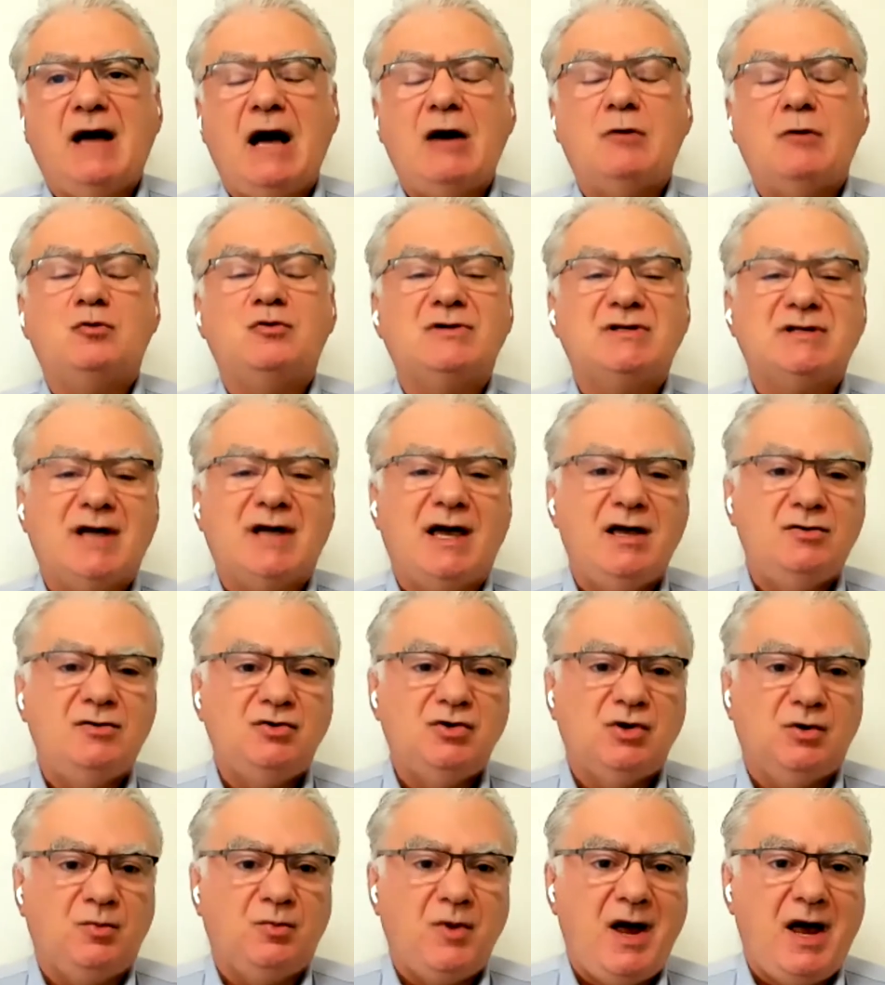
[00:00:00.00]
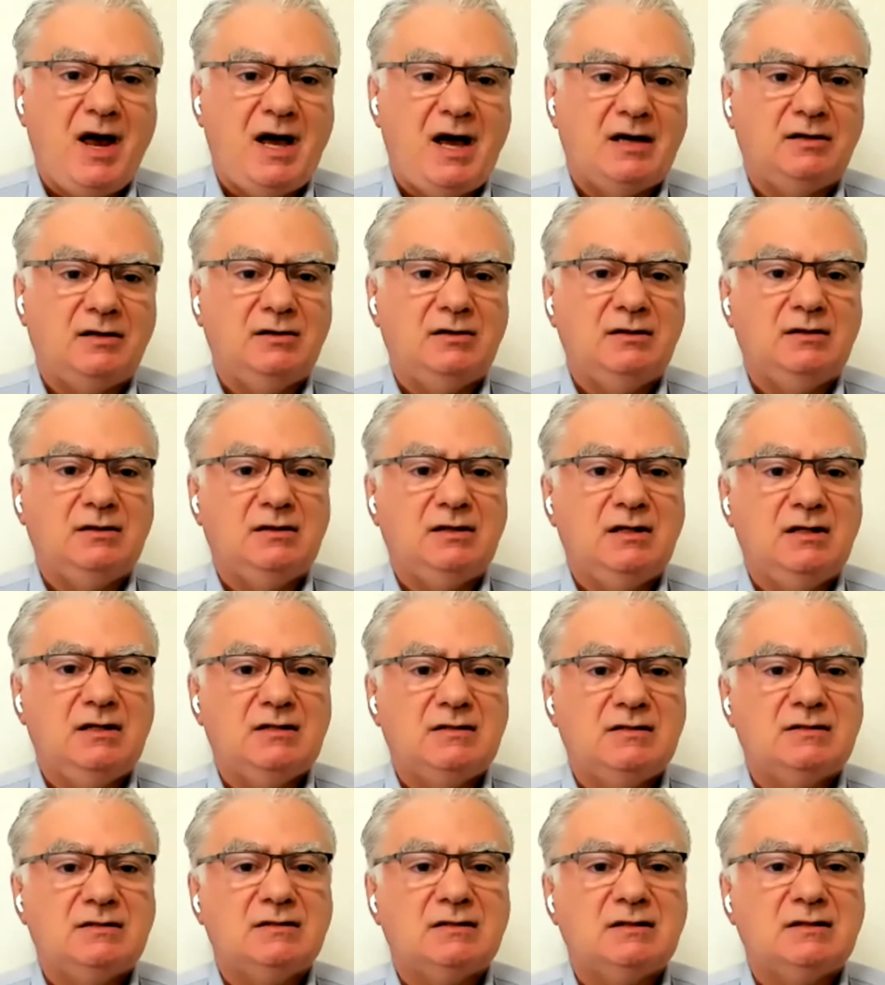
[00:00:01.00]
outside Japan
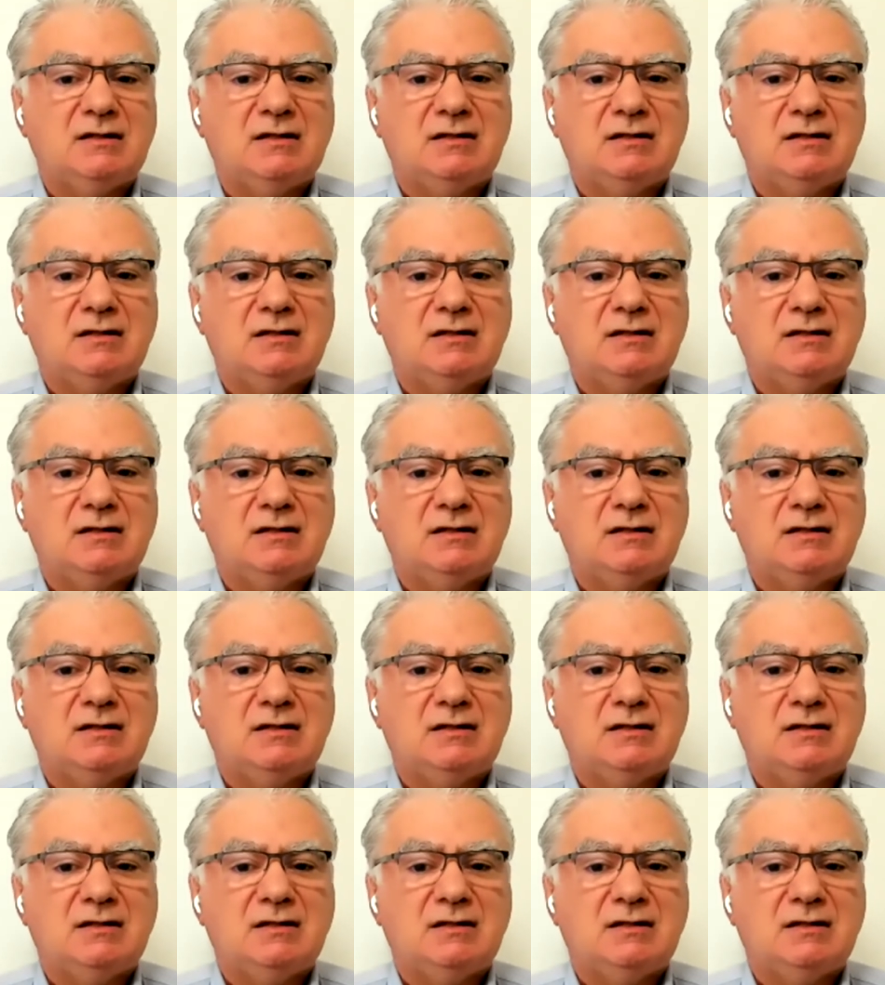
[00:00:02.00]
is